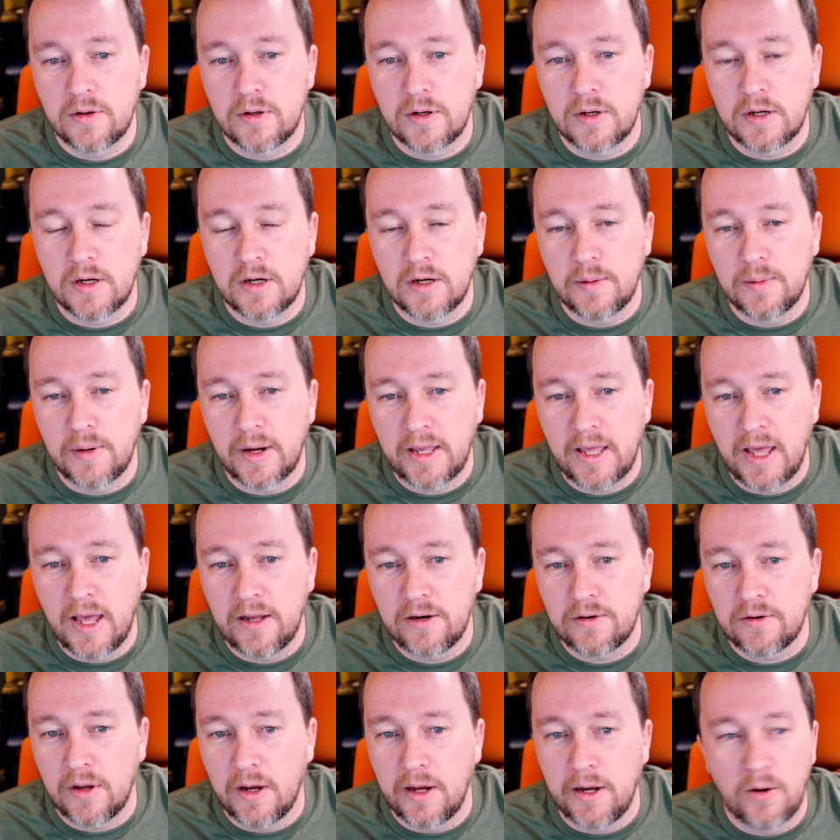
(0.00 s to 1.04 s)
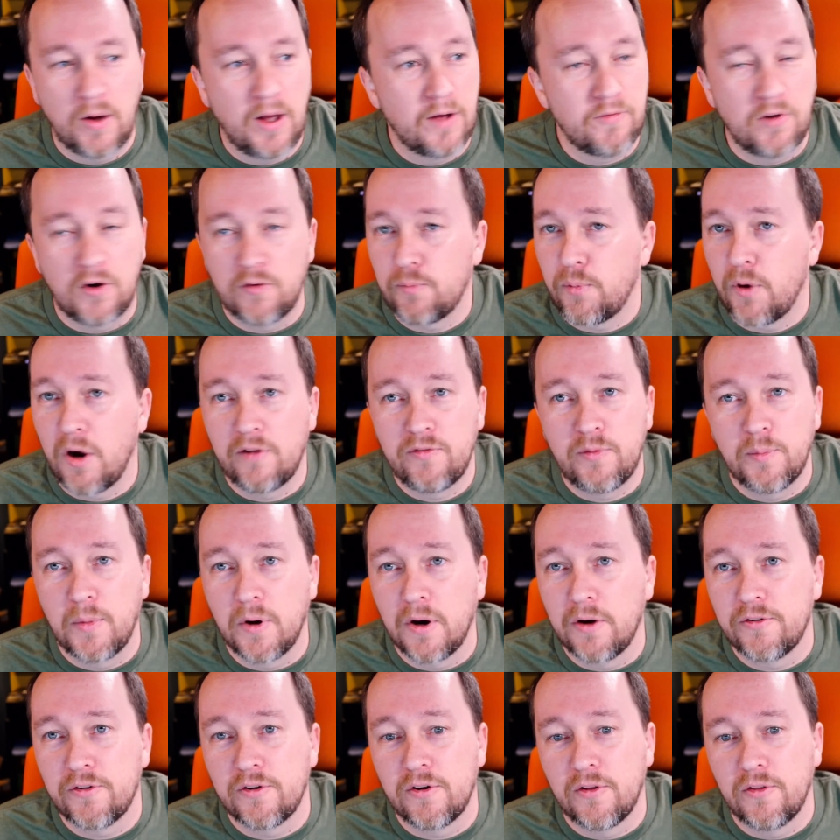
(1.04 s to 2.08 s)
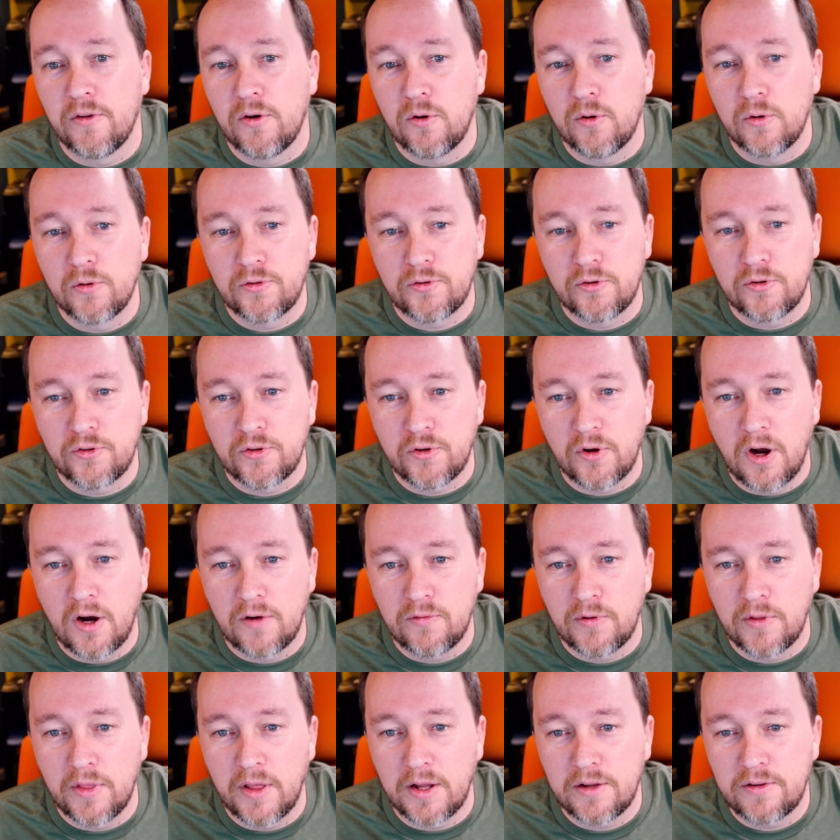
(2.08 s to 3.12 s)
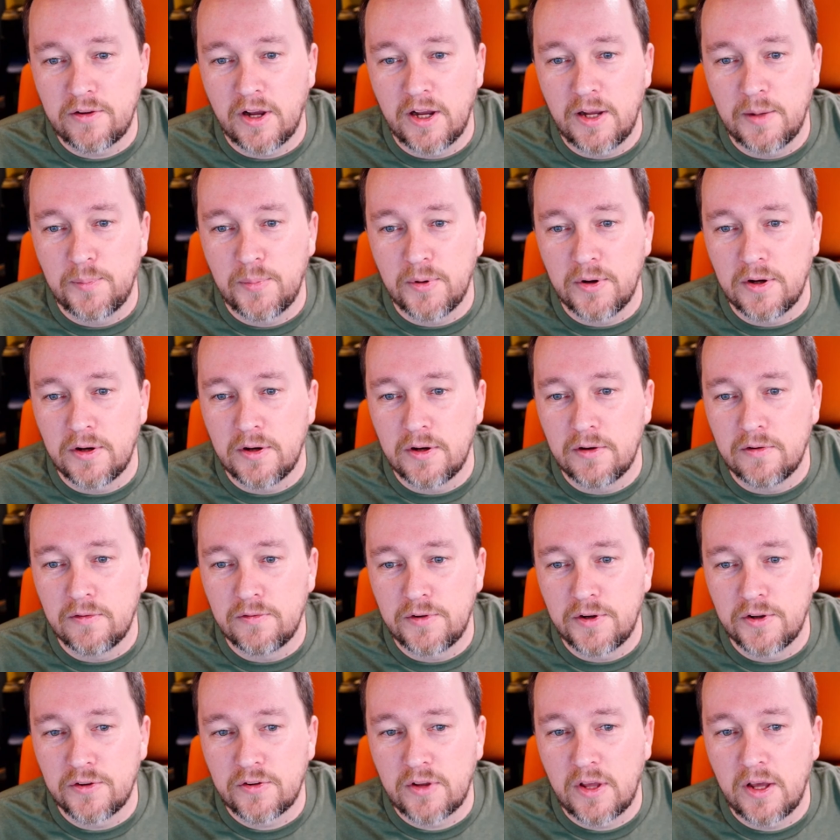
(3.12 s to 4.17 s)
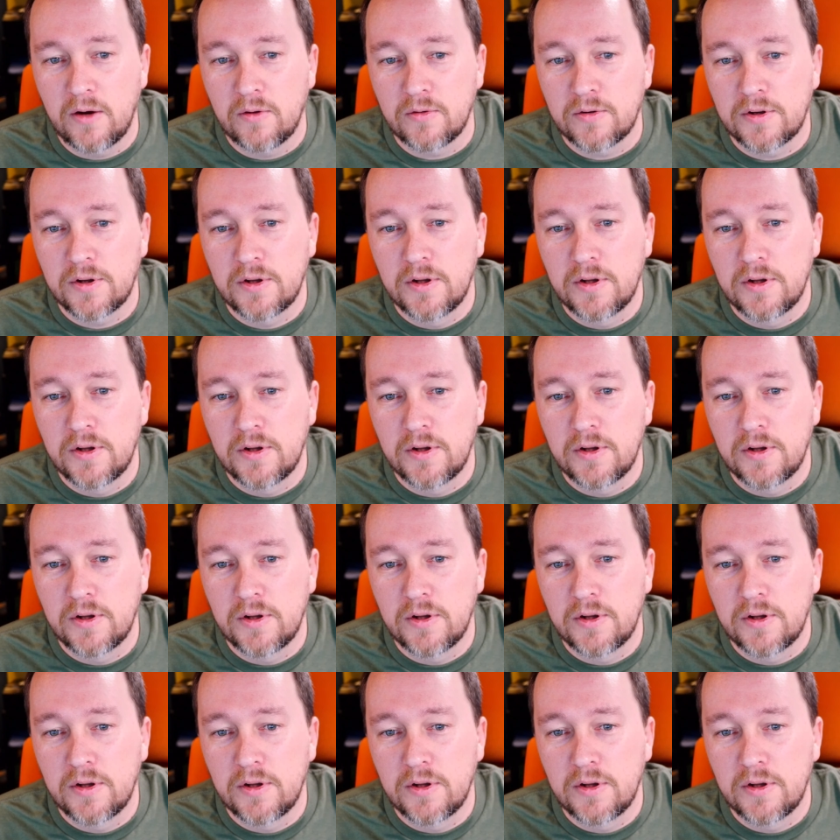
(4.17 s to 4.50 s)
I don't have enough profit margin on the holsters to offer that type of discount